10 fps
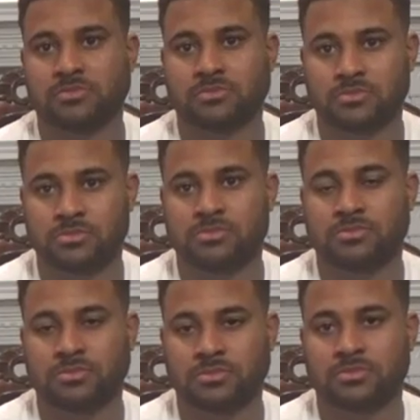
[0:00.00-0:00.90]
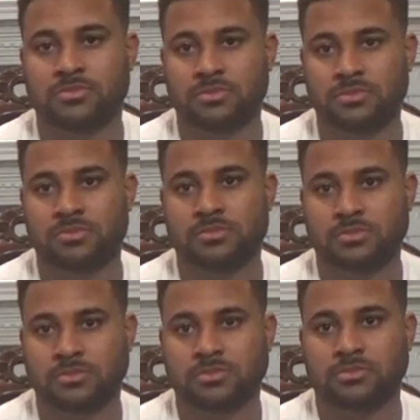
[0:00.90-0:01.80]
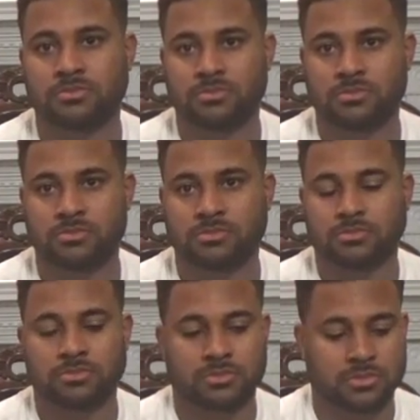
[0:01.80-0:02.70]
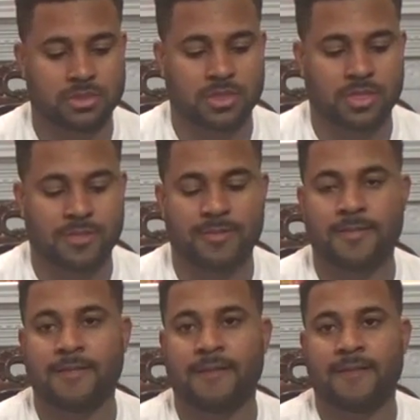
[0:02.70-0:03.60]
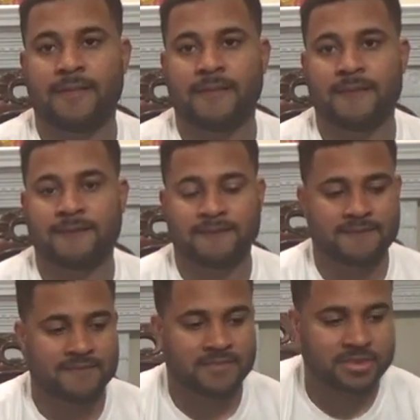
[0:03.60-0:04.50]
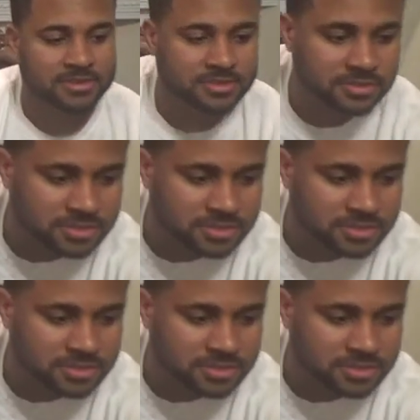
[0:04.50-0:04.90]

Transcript: (not speaking)